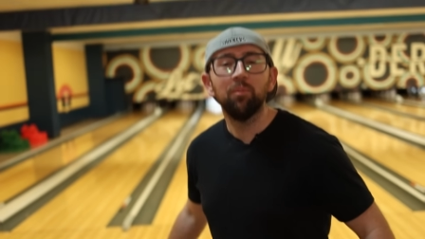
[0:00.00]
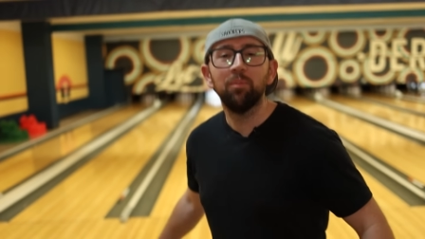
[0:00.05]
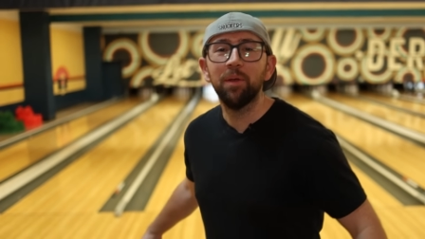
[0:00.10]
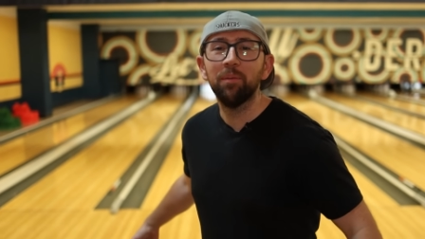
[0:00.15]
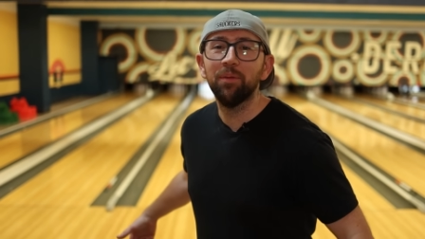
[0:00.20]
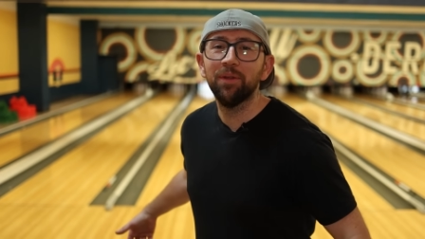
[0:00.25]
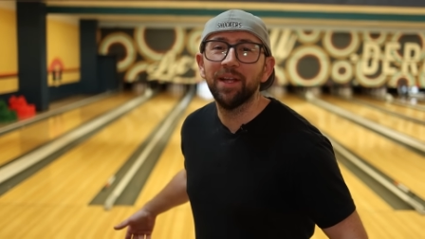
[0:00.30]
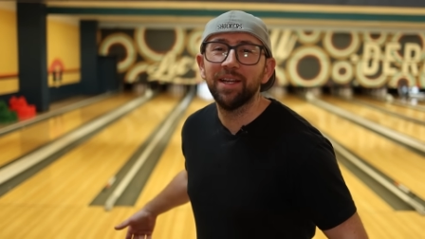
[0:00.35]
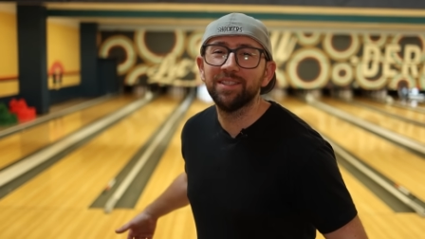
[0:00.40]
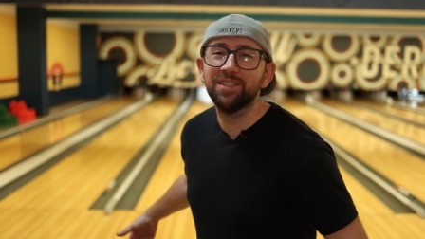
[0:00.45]

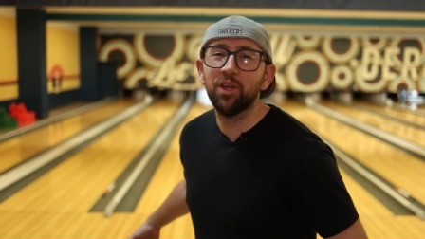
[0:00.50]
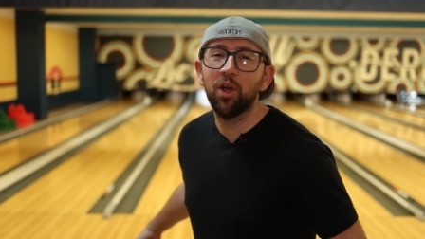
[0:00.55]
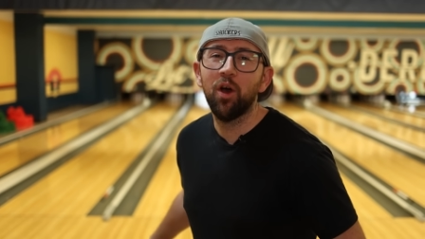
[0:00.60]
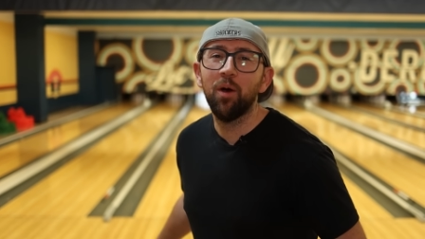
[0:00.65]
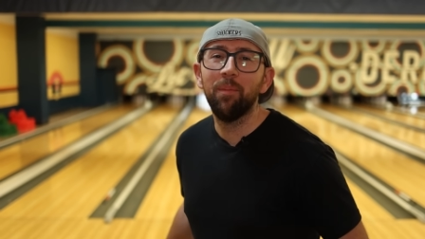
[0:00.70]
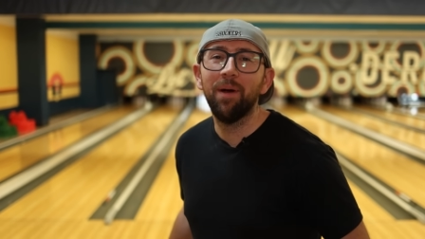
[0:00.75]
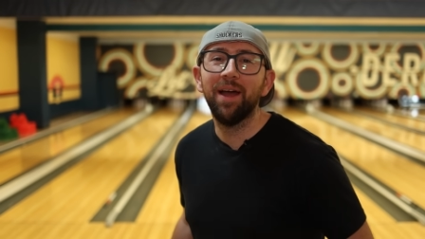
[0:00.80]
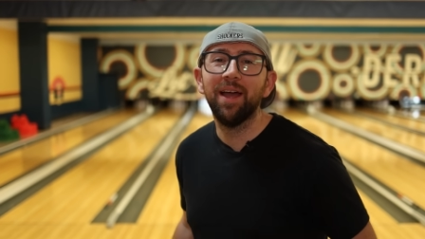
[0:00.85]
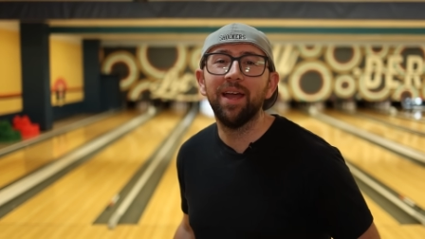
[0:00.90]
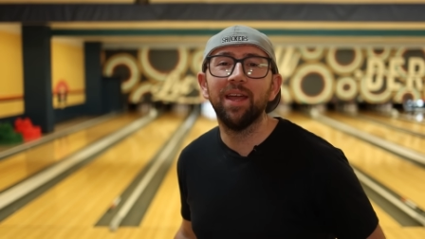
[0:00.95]
People like to call
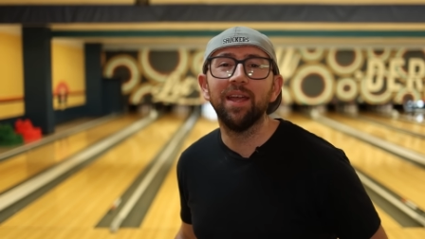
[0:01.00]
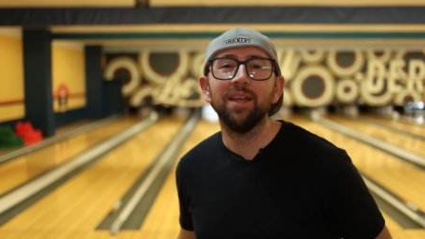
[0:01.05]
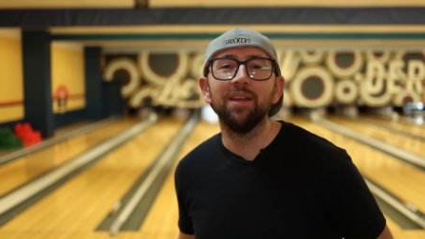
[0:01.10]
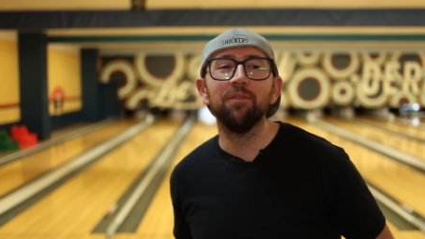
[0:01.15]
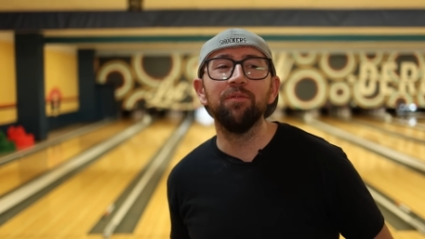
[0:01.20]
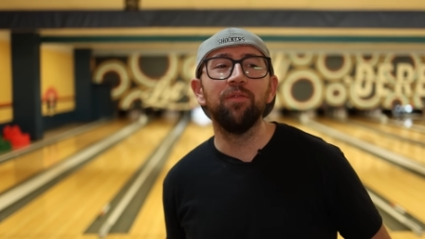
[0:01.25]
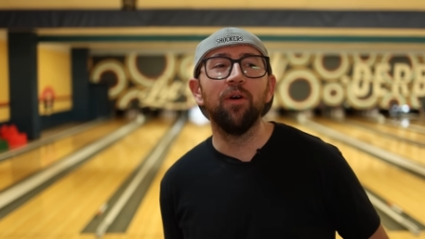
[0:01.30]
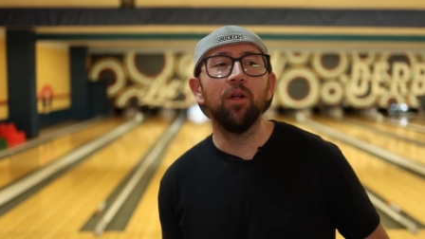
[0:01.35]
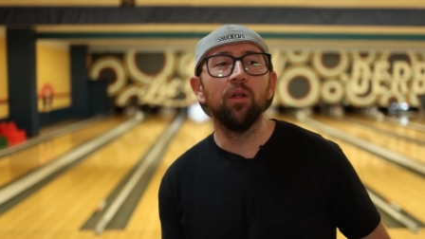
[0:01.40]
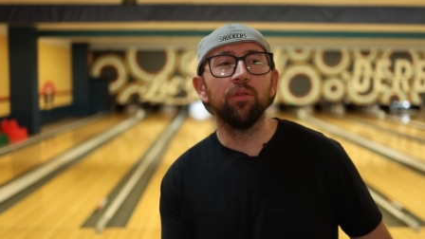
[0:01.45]
my
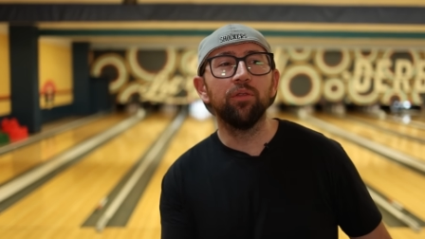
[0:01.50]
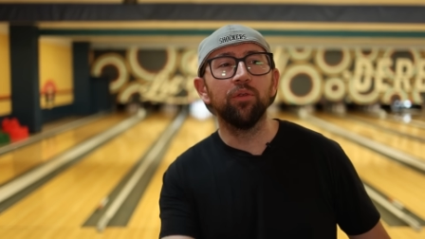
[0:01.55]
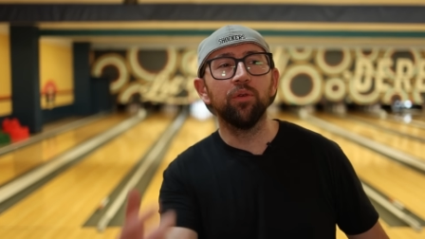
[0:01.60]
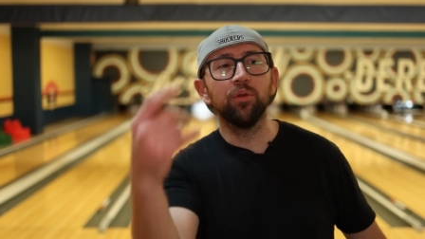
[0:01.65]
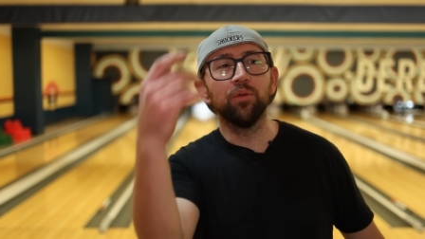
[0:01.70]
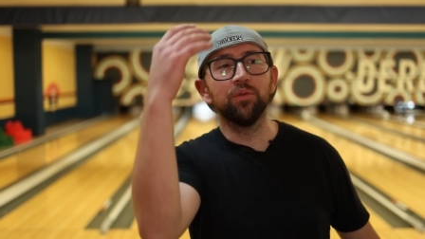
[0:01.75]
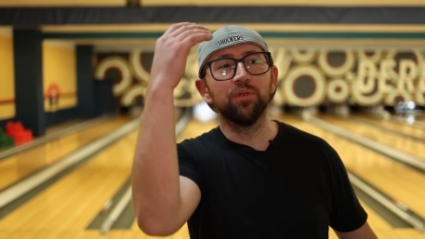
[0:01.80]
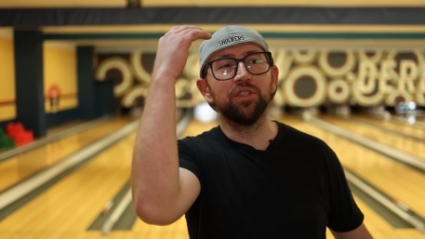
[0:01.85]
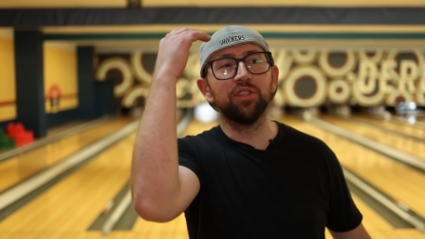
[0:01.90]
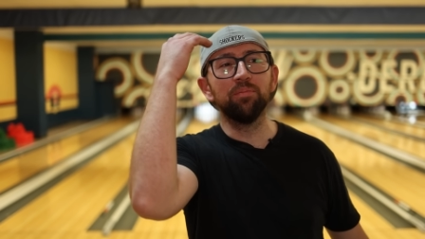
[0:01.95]
follow
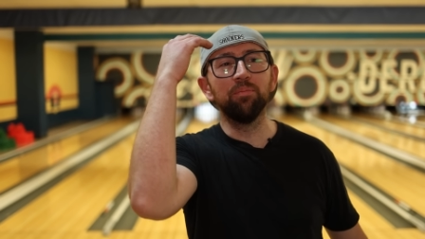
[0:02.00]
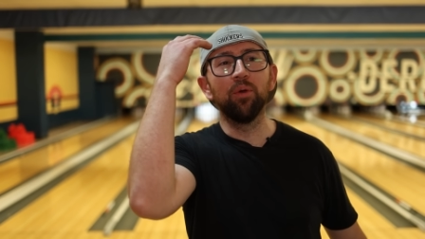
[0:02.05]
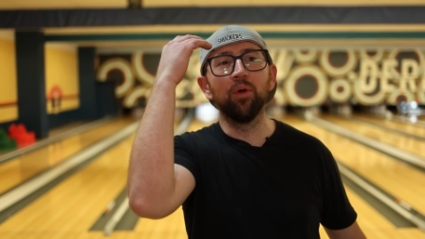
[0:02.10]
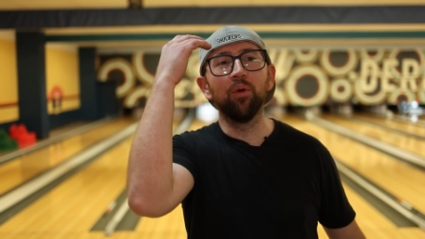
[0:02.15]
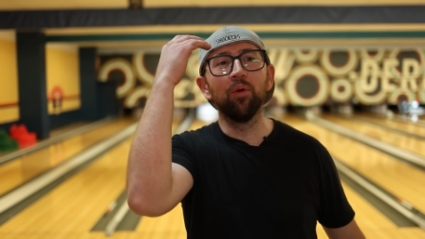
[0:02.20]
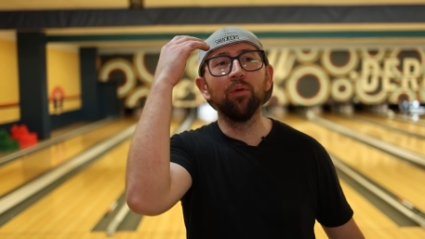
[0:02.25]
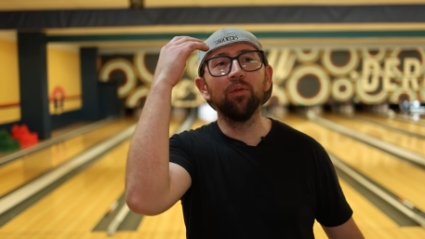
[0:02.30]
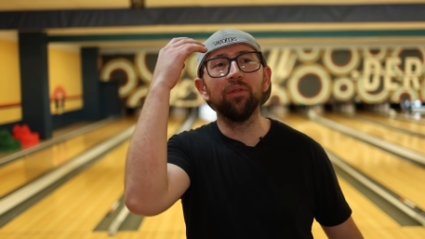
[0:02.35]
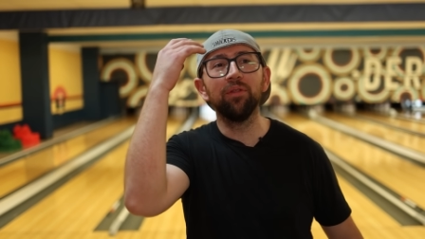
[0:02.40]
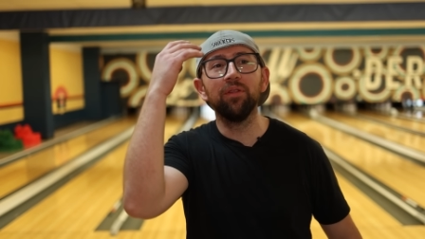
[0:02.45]
through
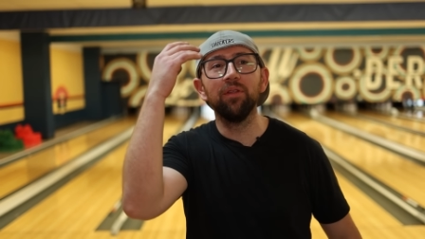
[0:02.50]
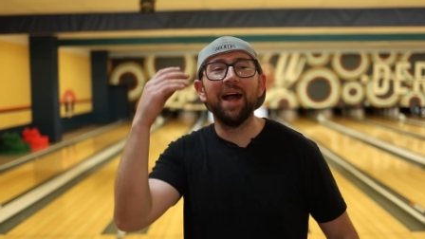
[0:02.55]
smooth.